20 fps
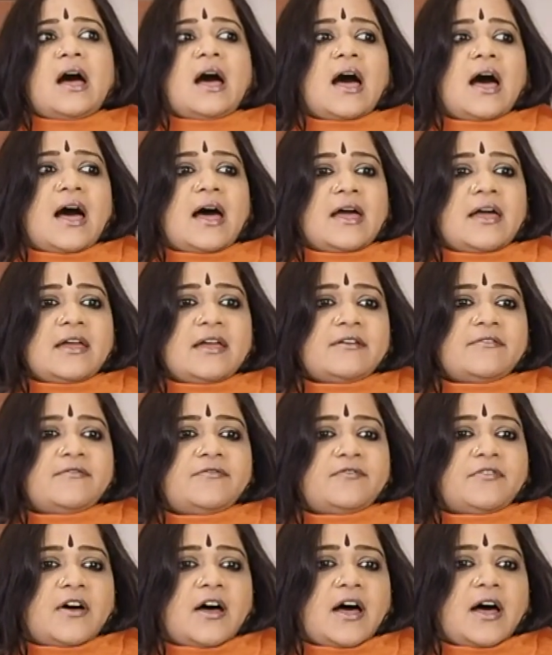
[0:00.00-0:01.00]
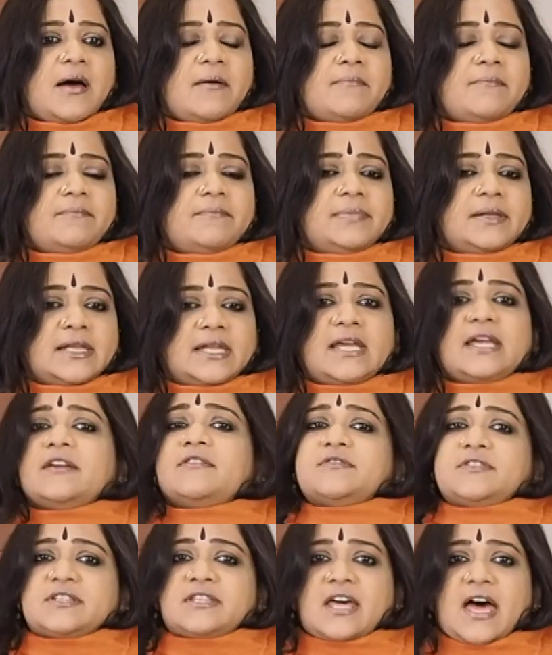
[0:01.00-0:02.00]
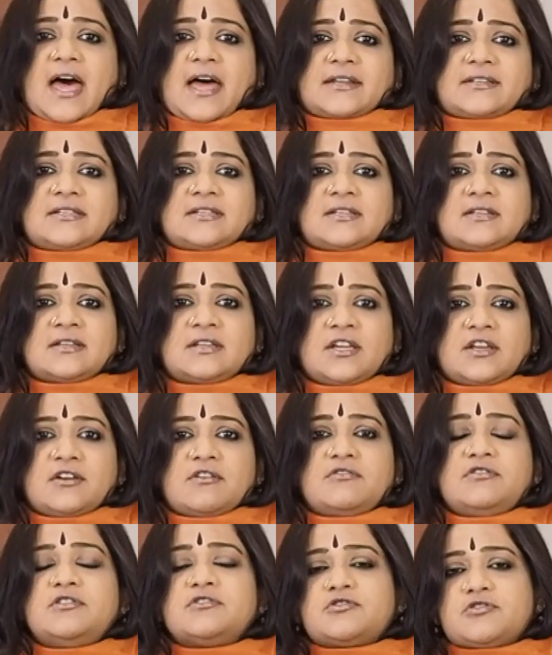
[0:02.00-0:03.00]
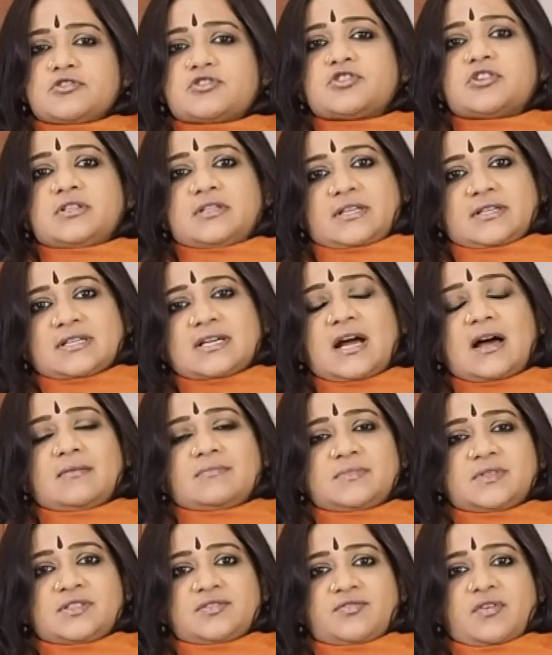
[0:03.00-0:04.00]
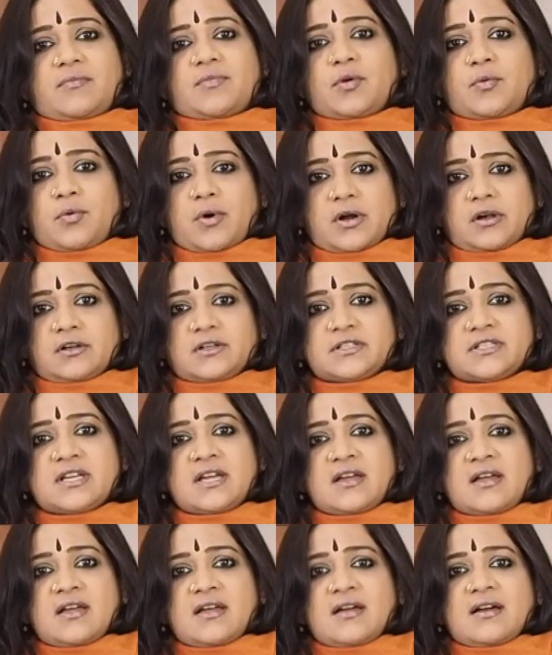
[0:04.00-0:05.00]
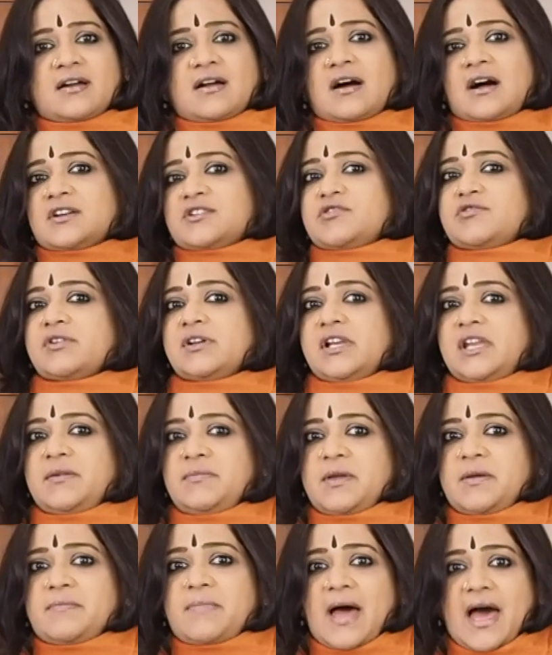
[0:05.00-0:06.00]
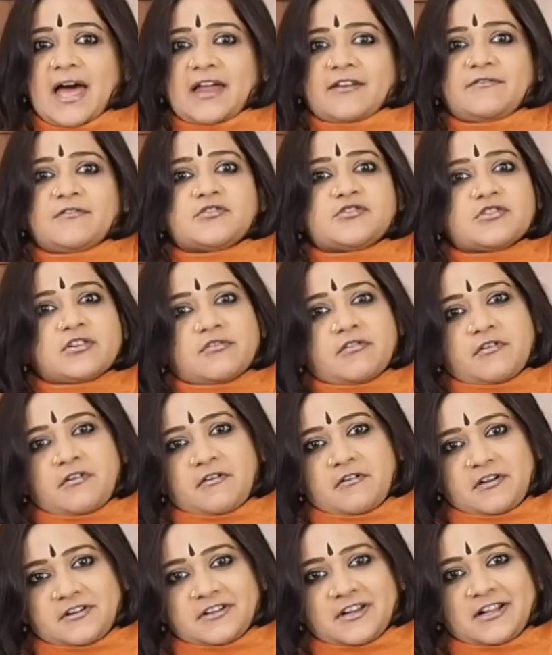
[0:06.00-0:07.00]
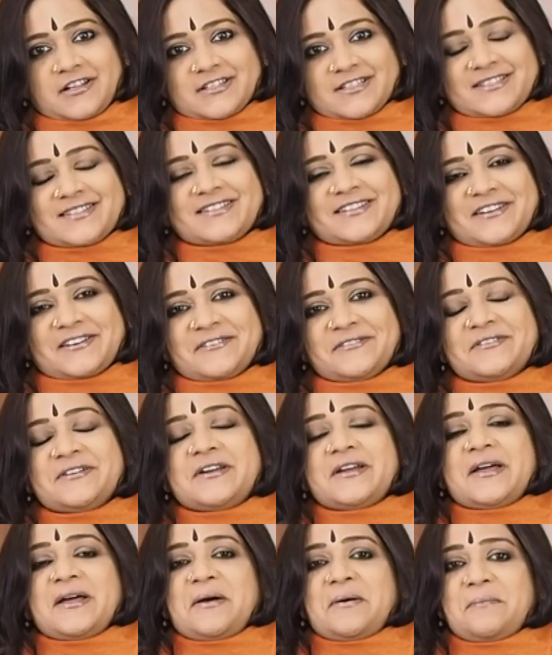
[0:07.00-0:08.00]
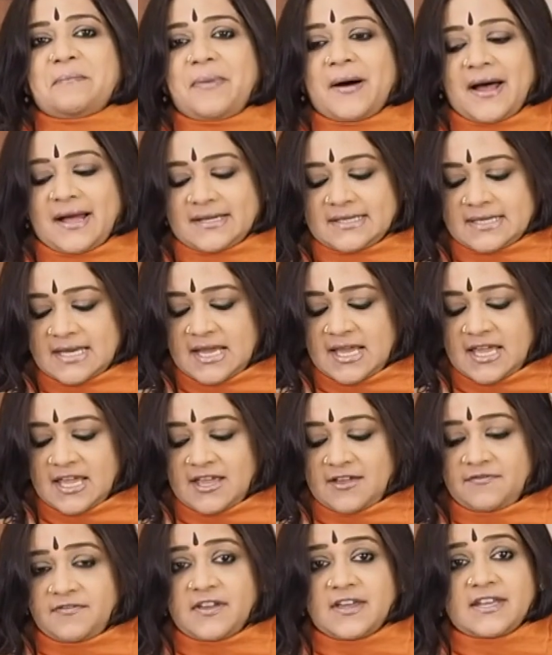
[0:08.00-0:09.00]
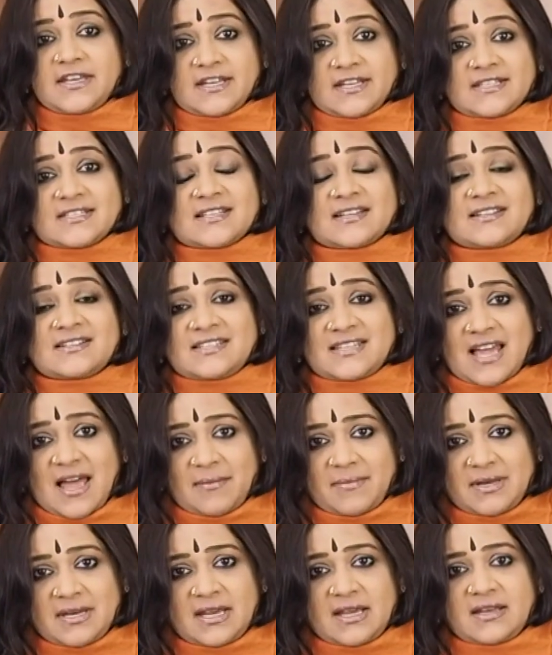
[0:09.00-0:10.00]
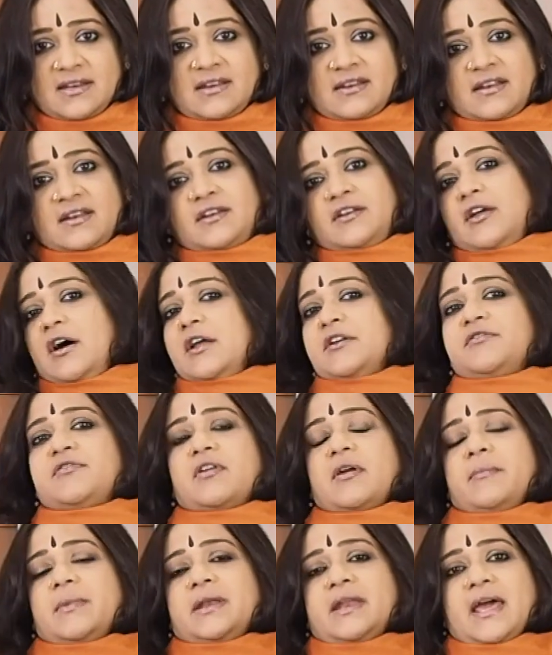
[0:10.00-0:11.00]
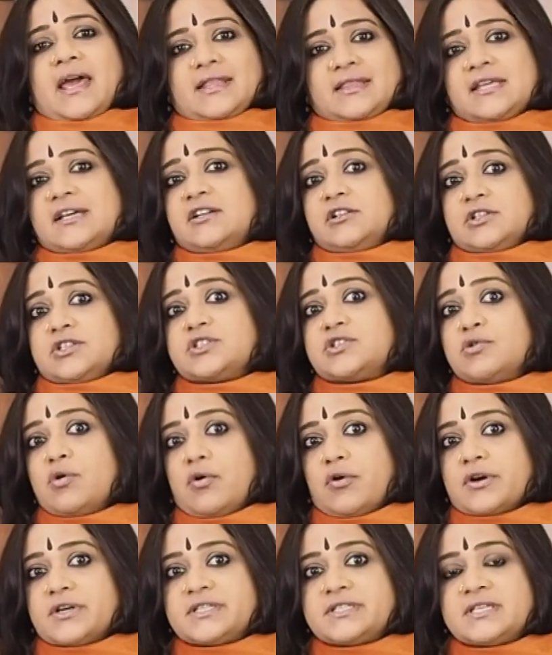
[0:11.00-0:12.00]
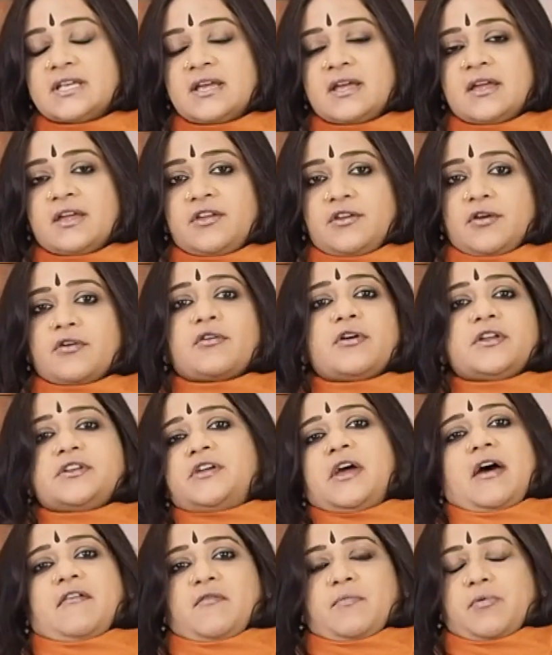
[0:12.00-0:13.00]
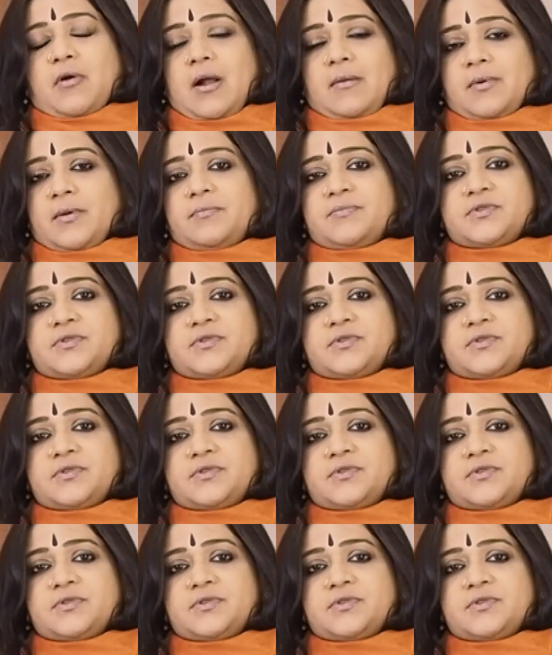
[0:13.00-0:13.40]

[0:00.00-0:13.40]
I've believed that nutrition that comes from the world can't really be bad for children or adults, But if it is contaminated and not from an ethical source, you're going to have a problem.